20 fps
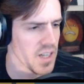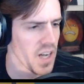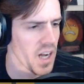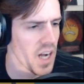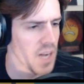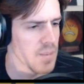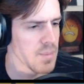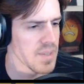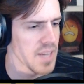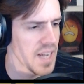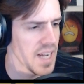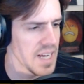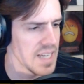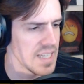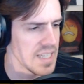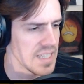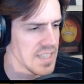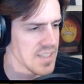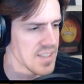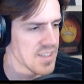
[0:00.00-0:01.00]
I'm in
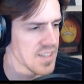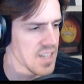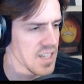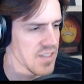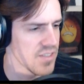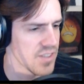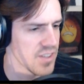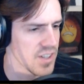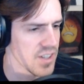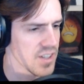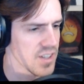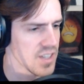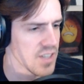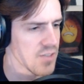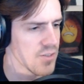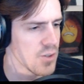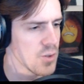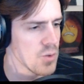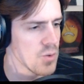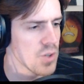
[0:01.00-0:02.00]
hiding. It's safe here. If
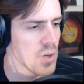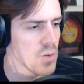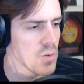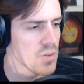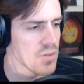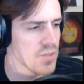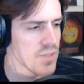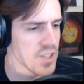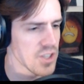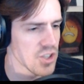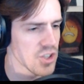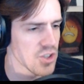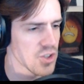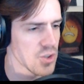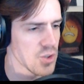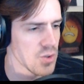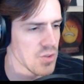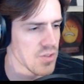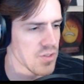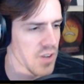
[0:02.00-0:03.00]
you don't venture
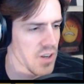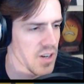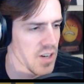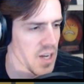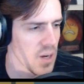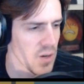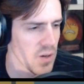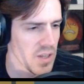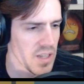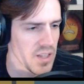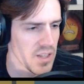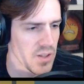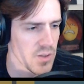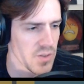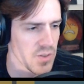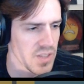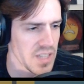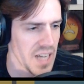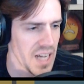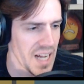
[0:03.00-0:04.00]
too far out and let
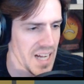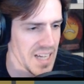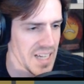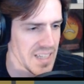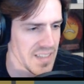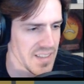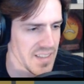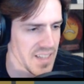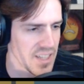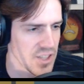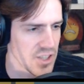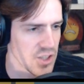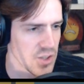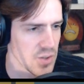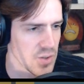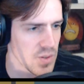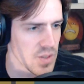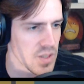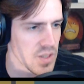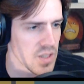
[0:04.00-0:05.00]
those guys get
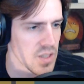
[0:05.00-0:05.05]
you.